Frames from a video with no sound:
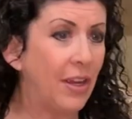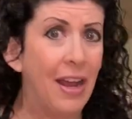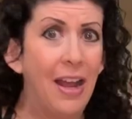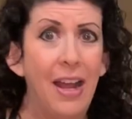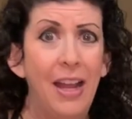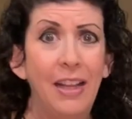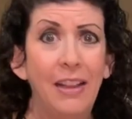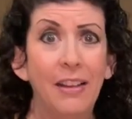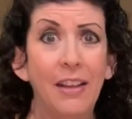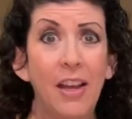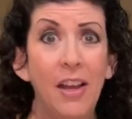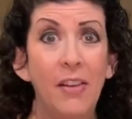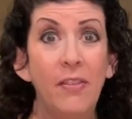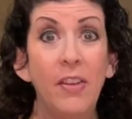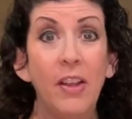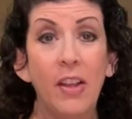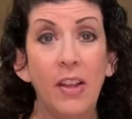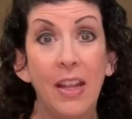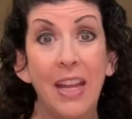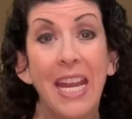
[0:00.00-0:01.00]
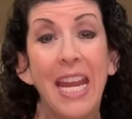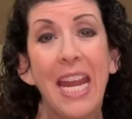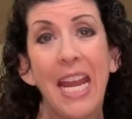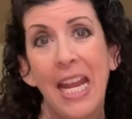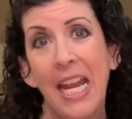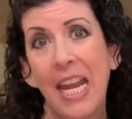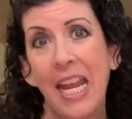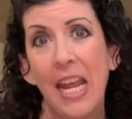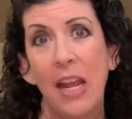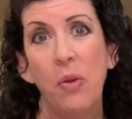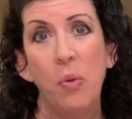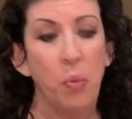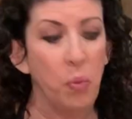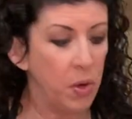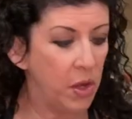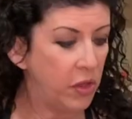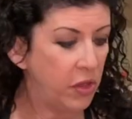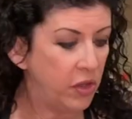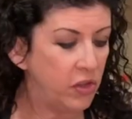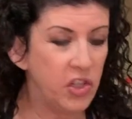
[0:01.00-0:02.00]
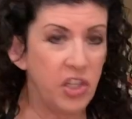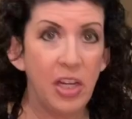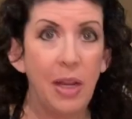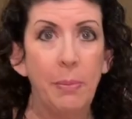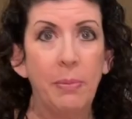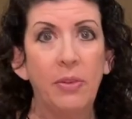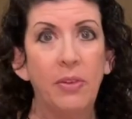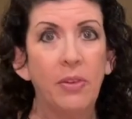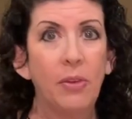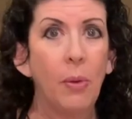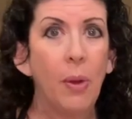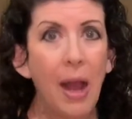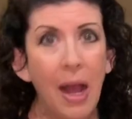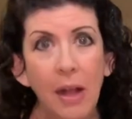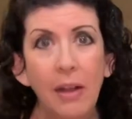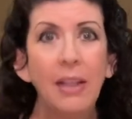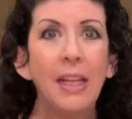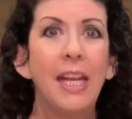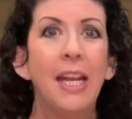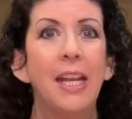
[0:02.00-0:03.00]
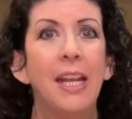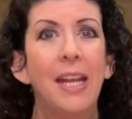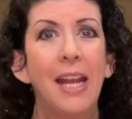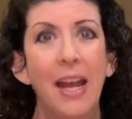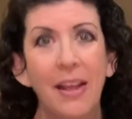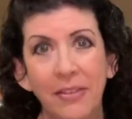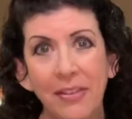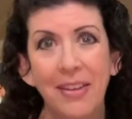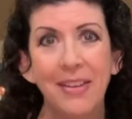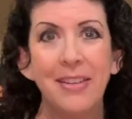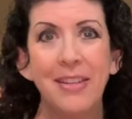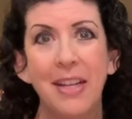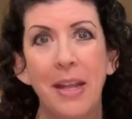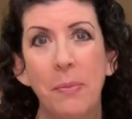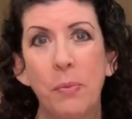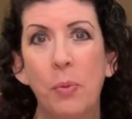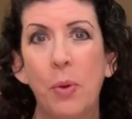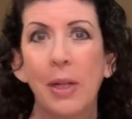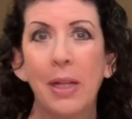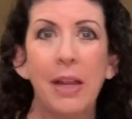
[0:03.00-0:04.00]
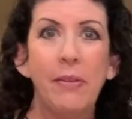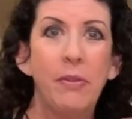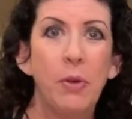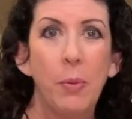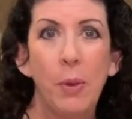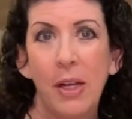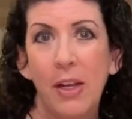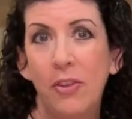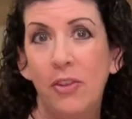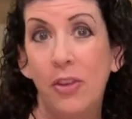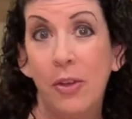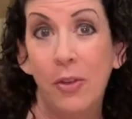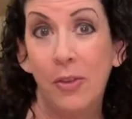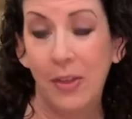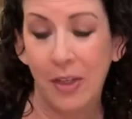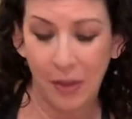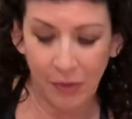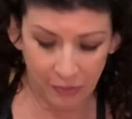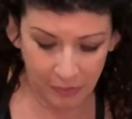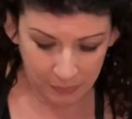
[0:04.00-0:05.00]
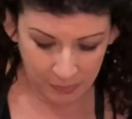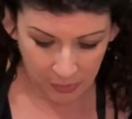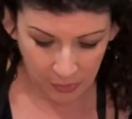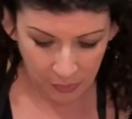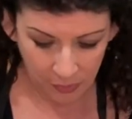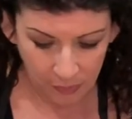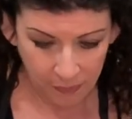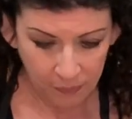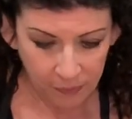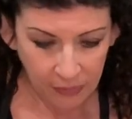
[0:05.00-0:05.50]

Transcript: I love eating it with chips. So I'll eat it as a dip while everyone is using a spoon.